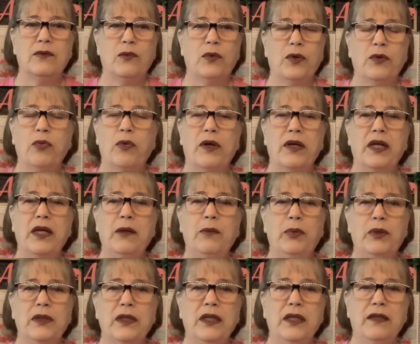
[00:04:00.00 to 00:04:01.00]
with what he
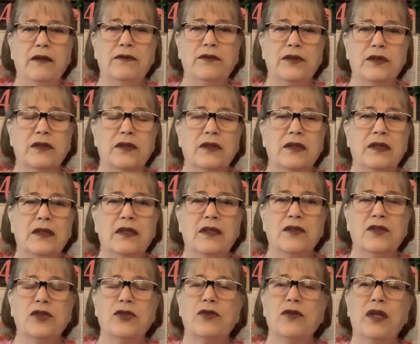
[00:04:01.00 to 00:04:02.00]
believes
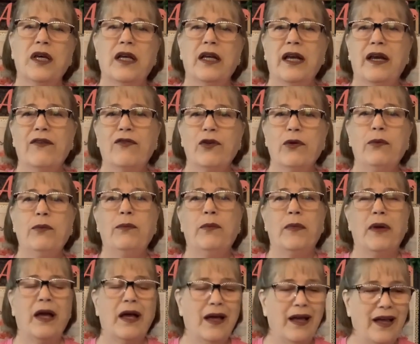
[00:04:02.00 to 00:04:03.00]
so that every
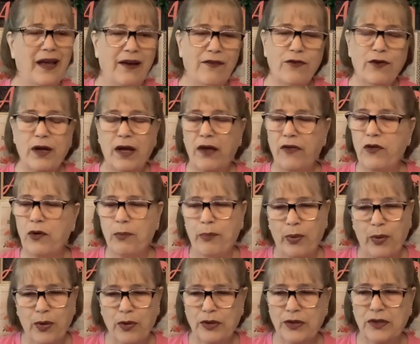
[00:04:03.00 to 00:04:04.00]
every other
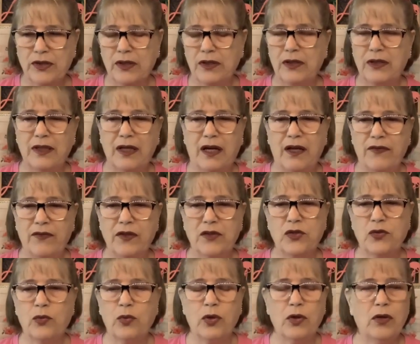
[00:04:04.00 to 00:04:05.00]
person on
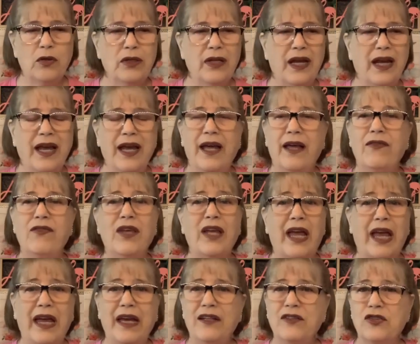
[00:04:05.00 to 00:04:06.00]
this world and the
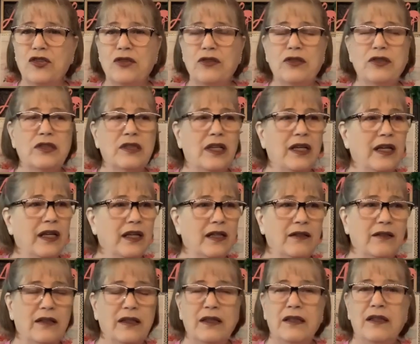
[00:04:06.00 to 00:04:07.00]
angels and